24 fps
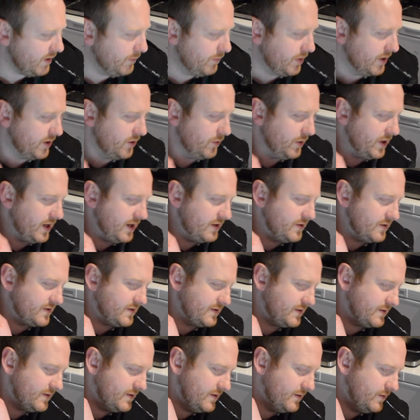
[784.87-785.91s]
the way, I'm
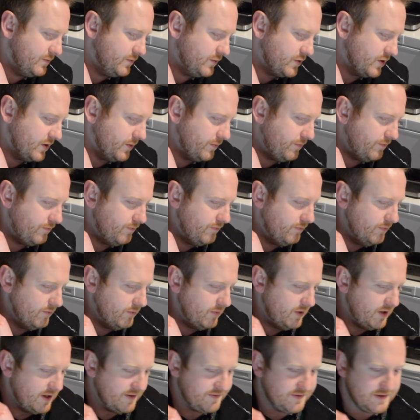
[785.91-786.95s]
just gonna
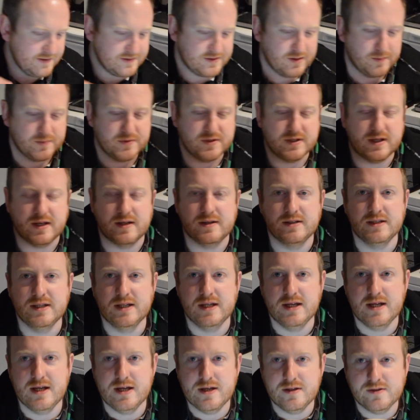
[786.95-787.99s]
lift this up to you.
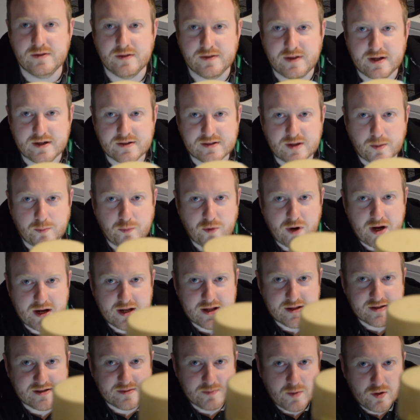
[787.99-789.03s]
So there's our
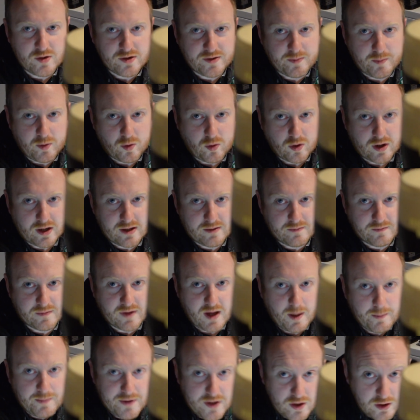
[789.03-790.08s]
Brennans Smooth Pour,
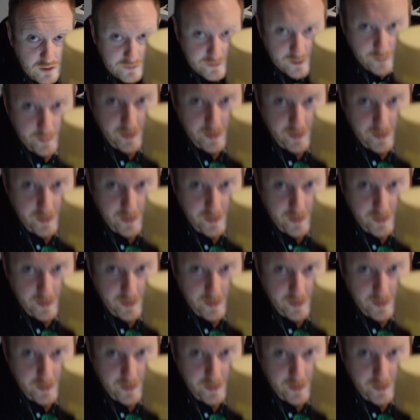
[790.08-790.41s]
a beautiful